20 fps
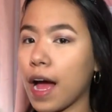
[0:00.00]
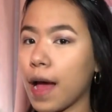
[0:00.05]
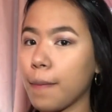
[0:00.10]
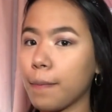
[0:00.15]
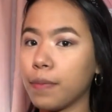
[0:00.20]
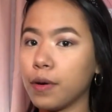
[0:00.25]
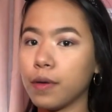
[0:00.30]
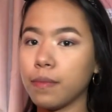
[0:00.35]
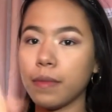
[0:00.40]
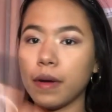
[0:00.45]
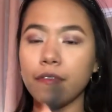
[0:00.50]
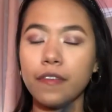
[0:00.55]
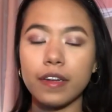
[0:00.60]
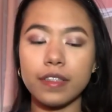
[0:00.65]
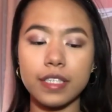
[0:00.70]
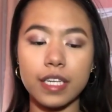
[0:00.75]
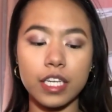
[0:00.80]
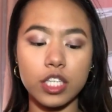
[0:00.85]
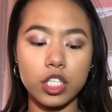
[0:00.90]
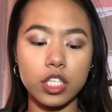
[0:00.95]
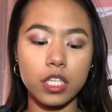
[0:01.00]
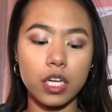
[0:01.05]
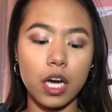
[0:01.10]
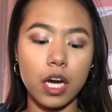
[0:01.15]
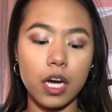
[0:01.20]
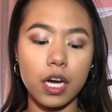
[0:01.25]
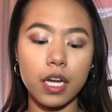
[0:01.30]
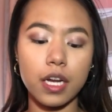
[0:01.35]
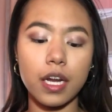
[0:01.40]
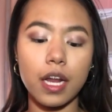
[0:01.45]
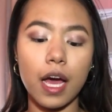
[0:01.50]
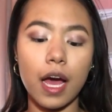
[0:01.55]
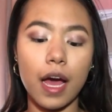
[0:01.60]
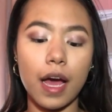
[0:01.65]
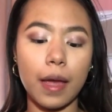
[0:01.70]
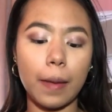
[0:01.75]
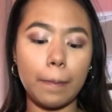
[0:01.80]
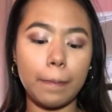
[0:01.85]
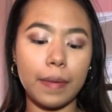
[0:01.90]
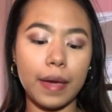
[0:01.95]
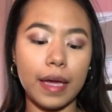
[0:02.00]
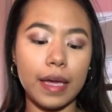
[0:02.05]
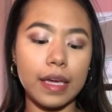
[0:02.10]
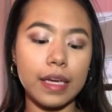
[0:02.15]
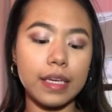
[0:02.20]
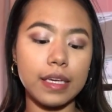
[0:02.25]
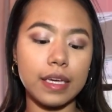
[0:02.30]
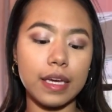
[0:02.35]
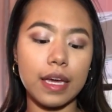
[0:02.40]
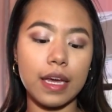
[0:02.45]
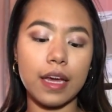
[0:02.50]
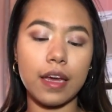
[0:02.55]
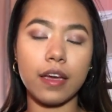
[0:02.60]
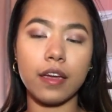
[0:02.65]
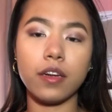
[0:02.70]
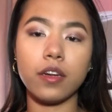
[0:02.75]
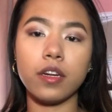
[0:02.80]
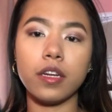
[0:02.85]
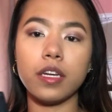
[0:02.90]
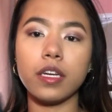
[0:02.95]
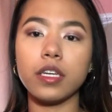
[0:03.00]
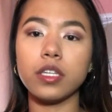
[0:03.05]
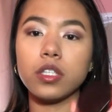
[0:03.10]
I put my foundation on, I bake, and